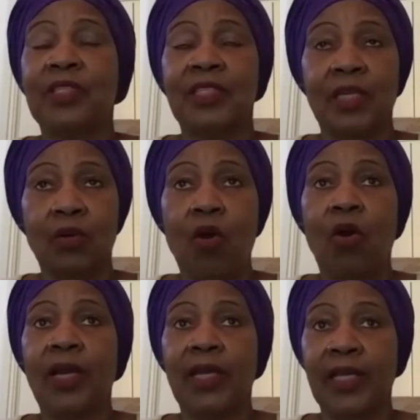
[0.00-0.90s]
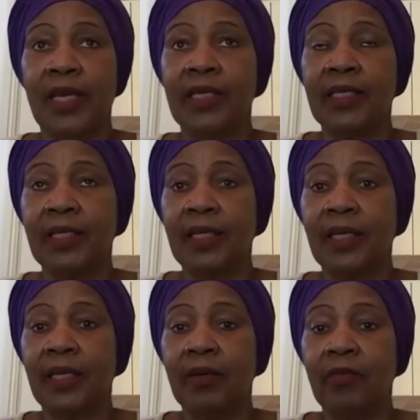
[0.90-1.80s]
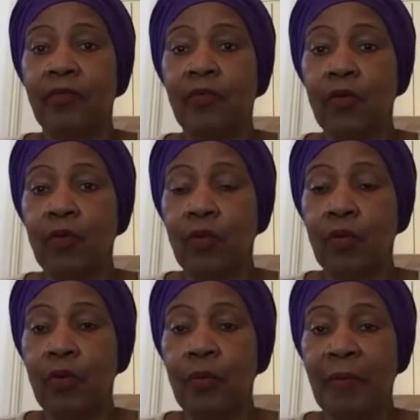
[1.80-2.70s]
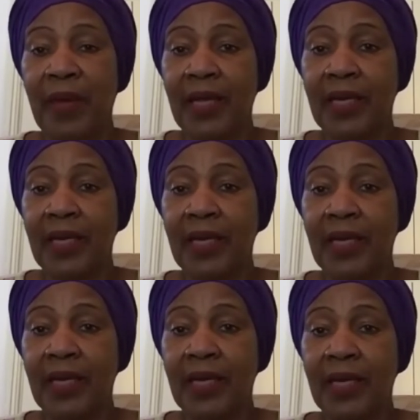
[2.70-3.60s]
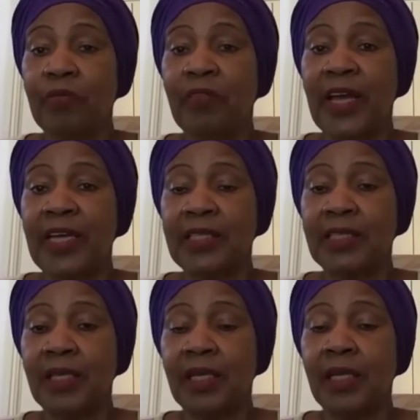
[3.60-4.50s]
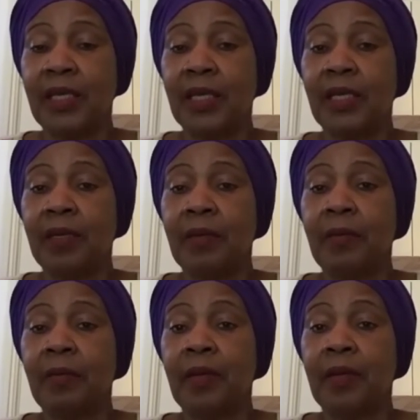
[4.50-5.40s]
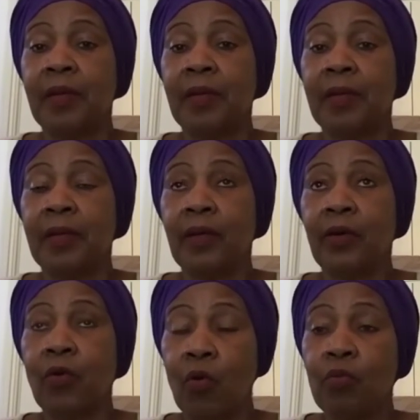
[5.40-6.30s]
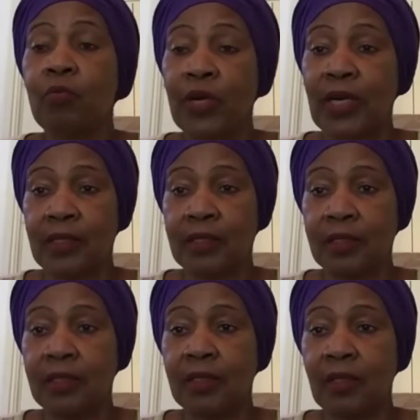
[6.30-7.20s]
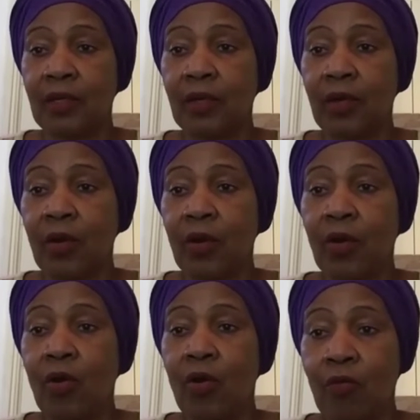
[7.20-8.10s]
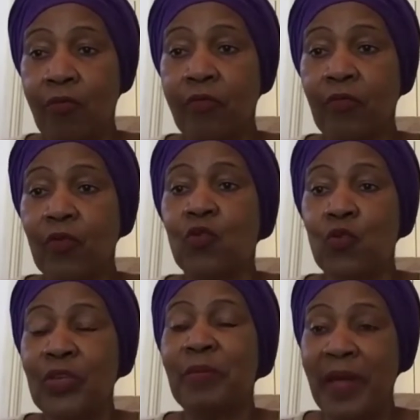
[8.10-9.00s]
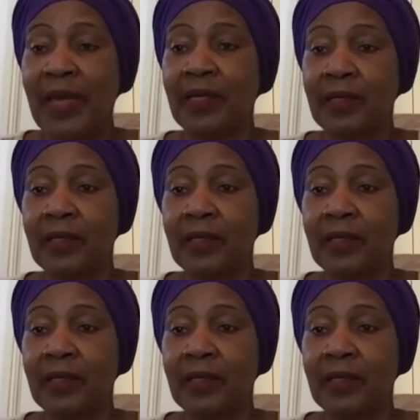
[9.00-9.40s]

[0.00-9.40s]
still call again for men to provide uh, role models of good men,